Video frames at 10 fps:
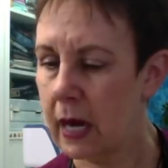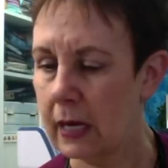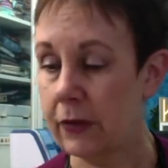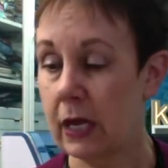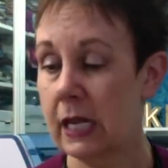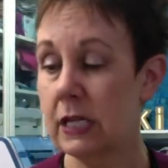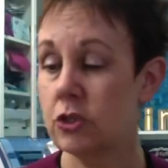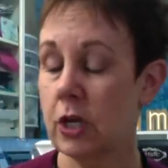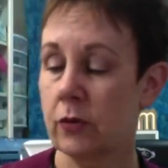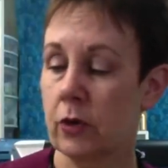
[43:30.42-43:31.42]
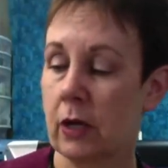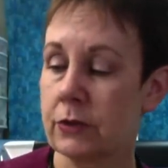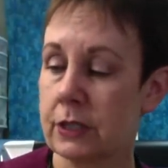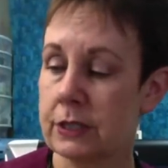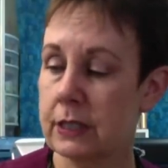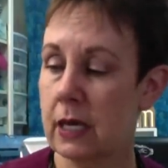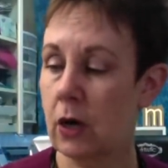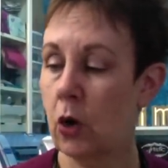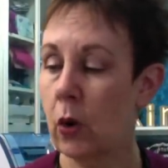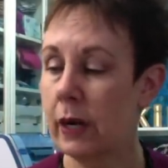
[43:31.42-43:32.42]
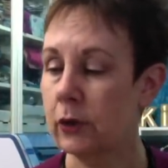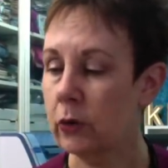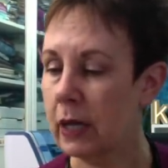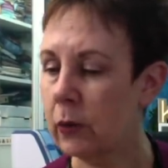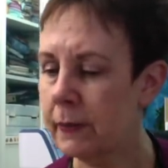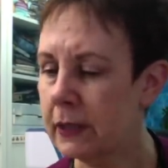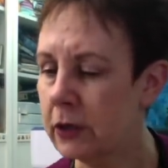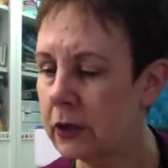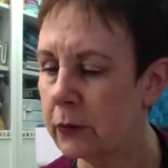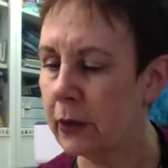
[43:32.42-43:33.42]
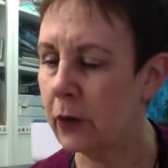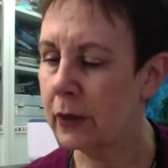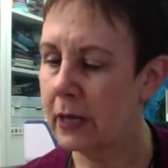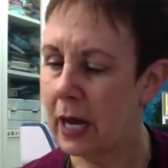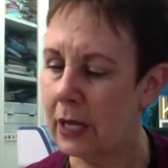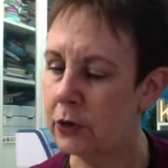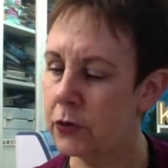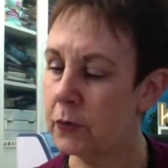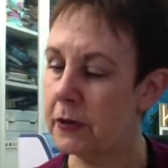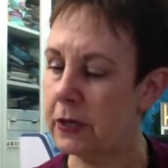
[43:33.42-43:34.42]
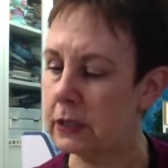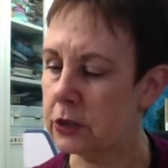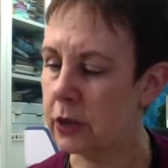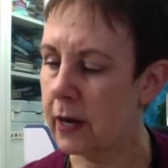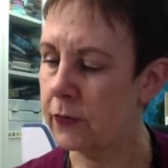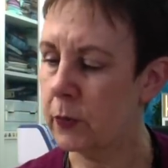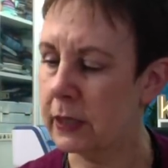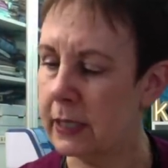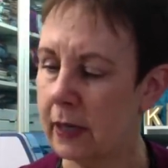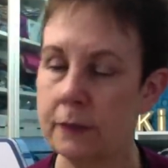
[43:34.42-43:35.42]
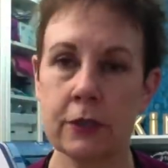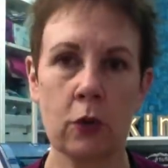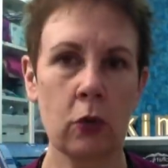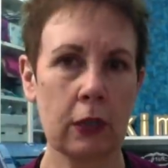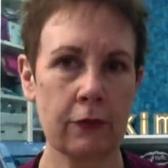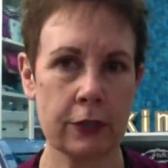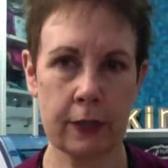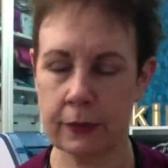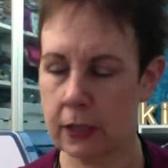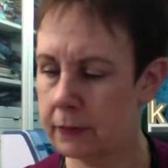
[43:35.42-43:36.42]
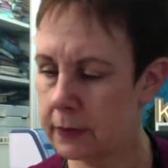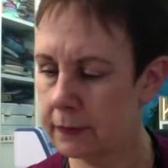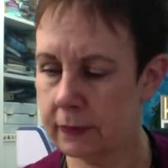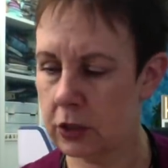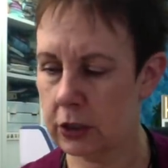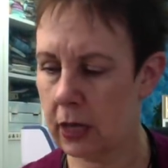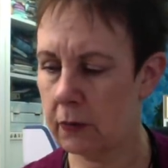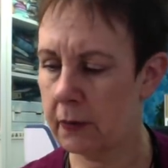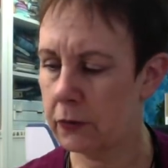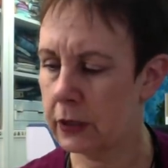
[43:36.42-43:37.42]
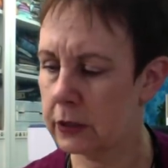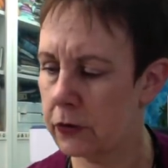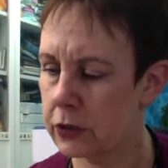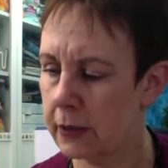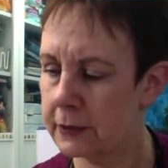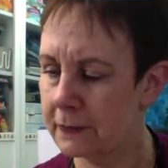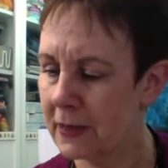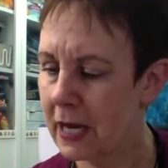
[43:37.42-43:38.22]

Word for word: Yeah, and I think, and in general, I was going to say, oh, I know. Okay, wait a minute. Here, here we go. I knew there would be things here. I have them written down. I'm so clever sometimes. I just can't remember things other times.